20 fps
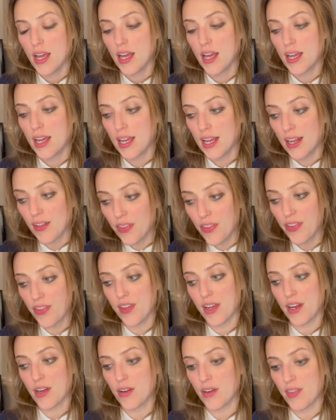in the
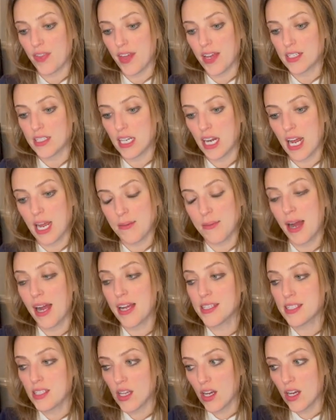theater at that time. I
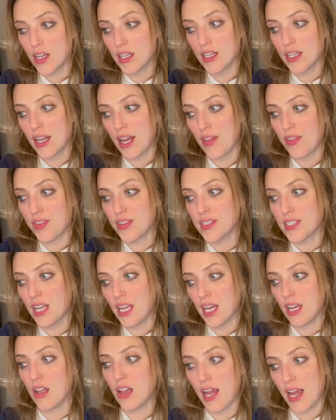saw it at the
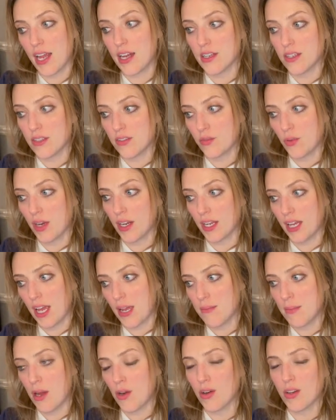tail end of when it
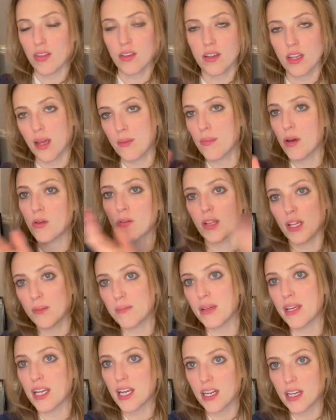came out. It came out
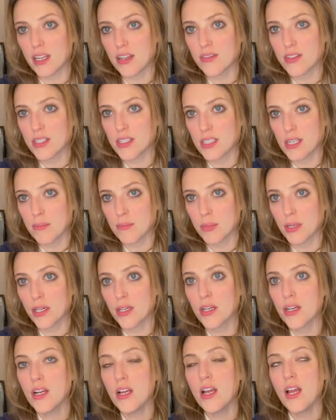beginning of
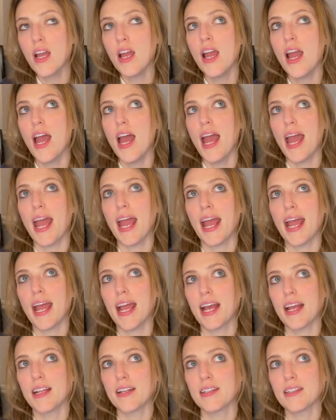December.
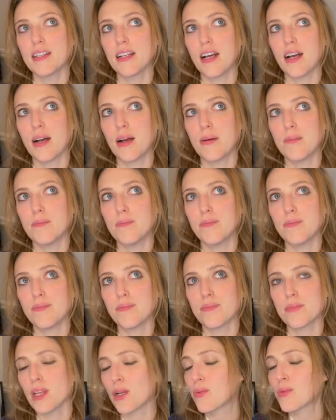And
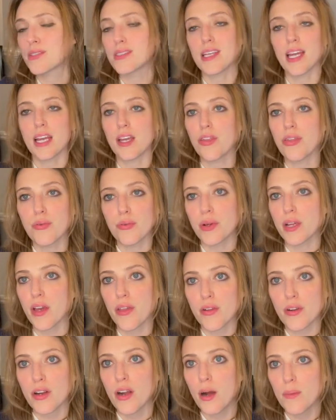there was 3
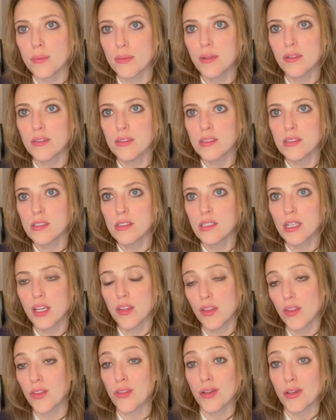other couples in
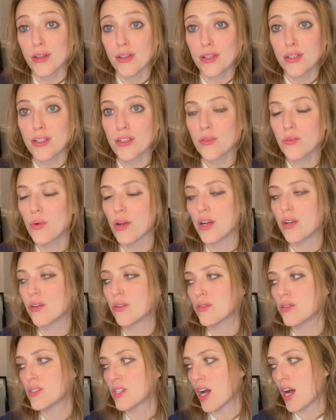the theater who
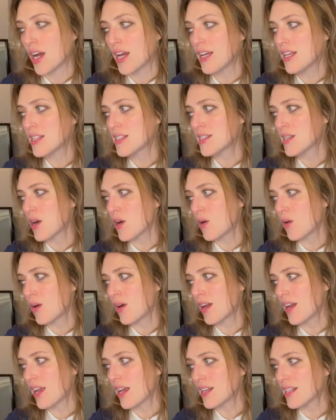saw it.
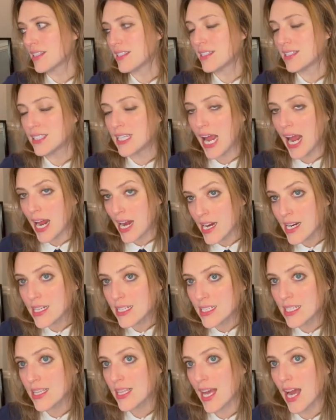So it tanked
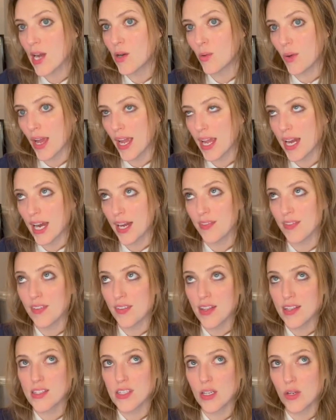in that way. And I think
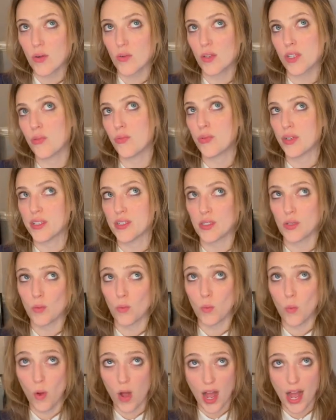that's the only reason
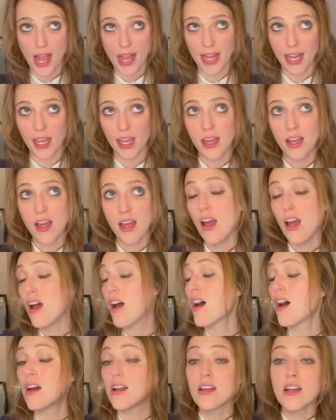why.
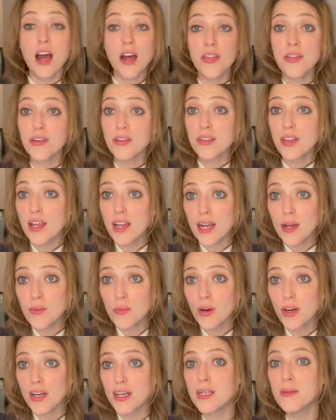Another thing I'm
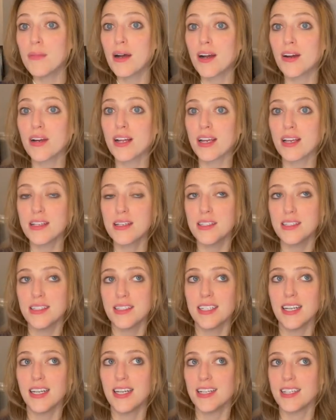worried about is,
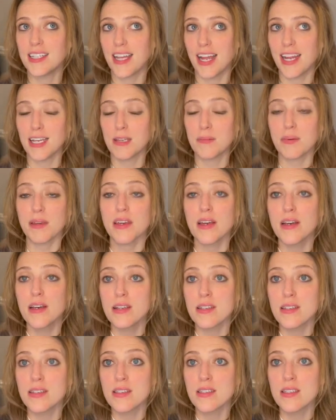did it tank
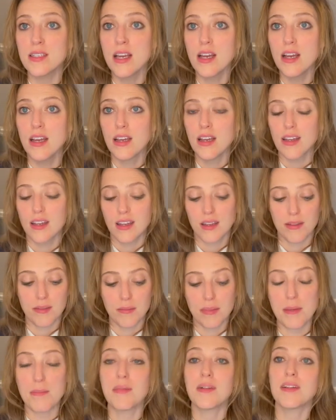because
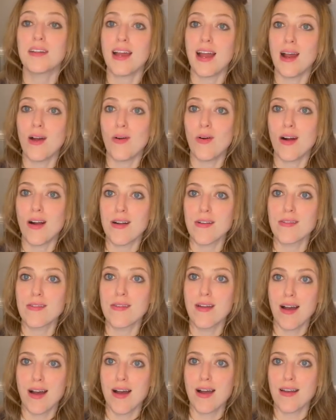people now are
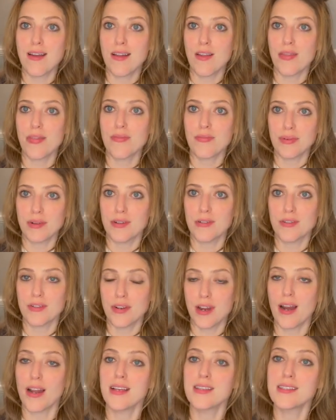not thrilled or
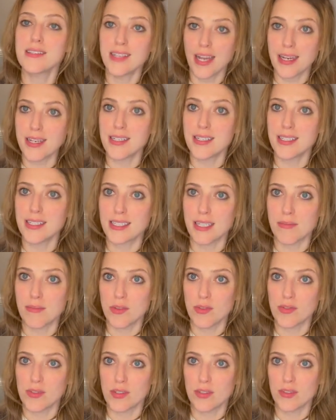not excited to see
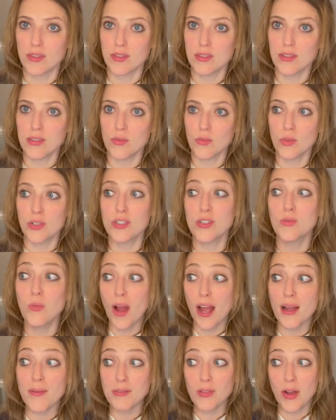musicals, which is
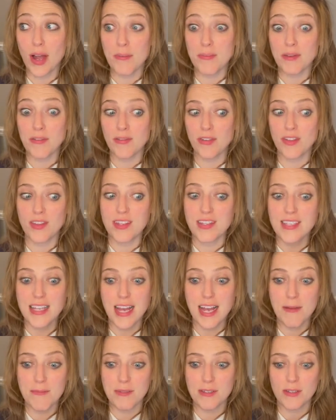why I'm so happy for this
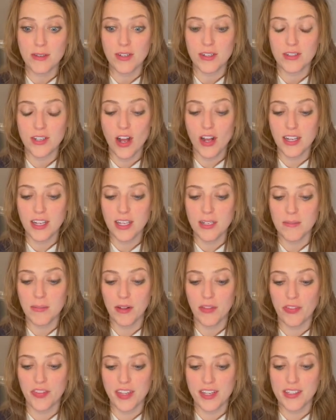episode and talking
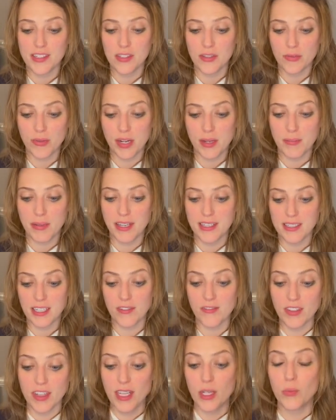about these 3, because I
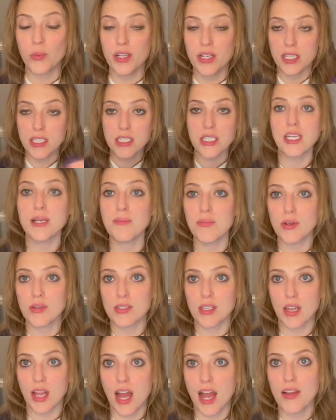feel like we need to keep those
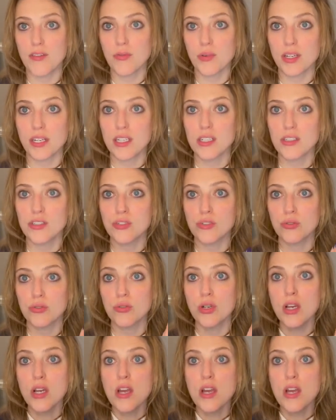alive. We need to